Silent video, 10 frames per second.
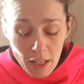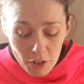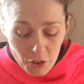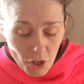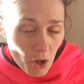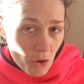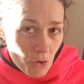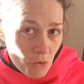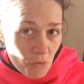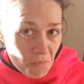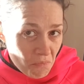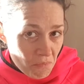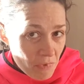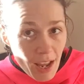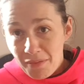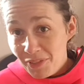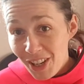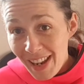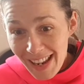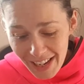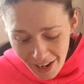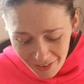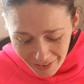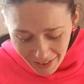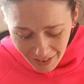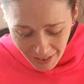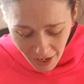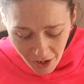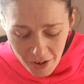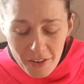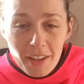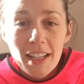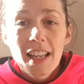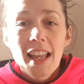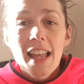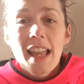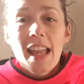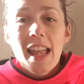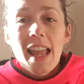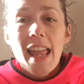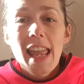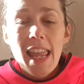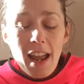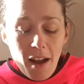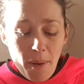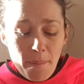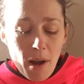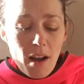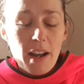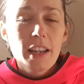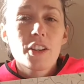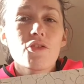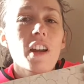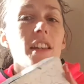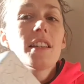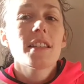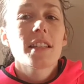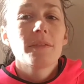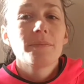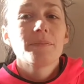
So yeah, so here goes. So here are my trainers.